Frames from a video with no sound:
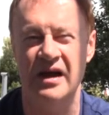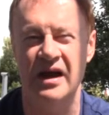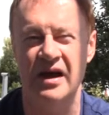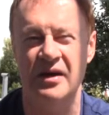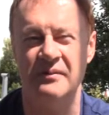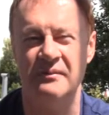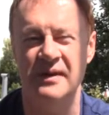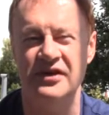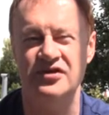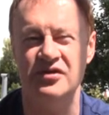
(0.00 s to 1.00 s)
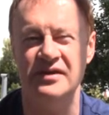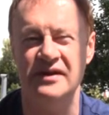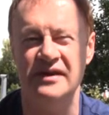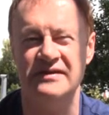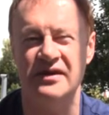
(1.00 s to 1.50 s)
Um, make sure
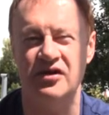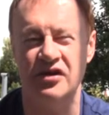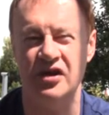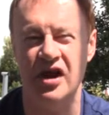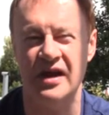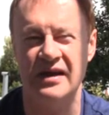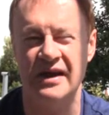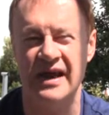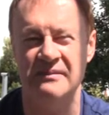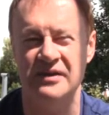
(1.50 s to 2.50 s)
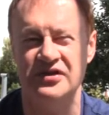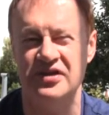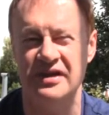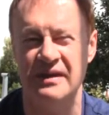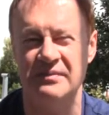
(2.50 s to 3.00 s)
it's a good lock, like I
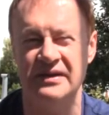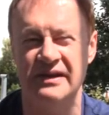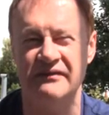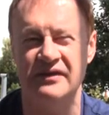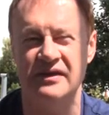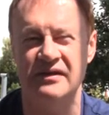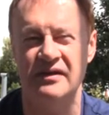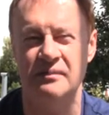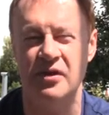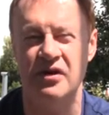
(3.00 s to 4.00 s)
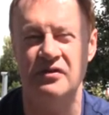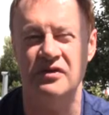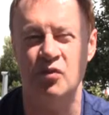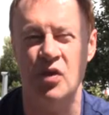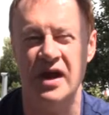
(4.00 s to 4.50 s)
mentioned, I believe, in part
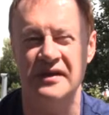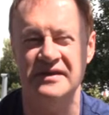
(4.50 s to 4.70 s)
one.